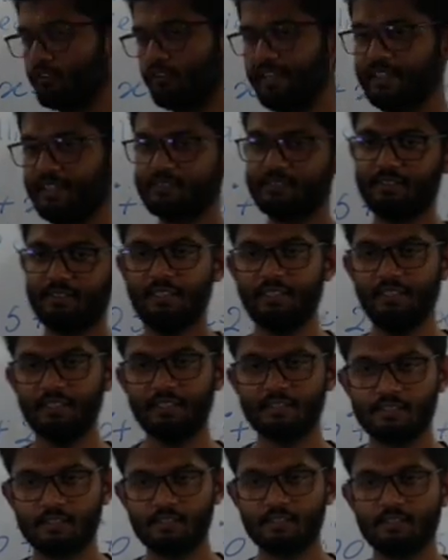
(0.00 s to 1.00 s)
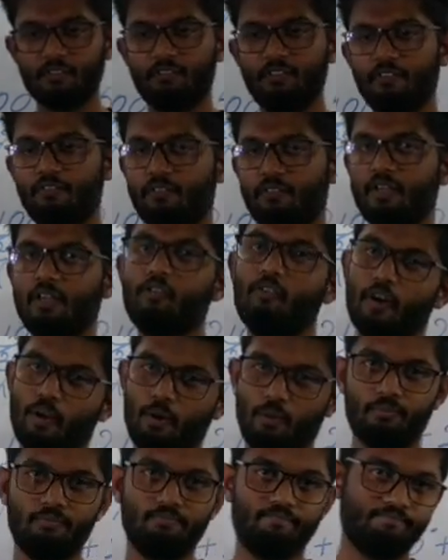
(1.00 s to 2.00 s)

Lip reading: of x is 55.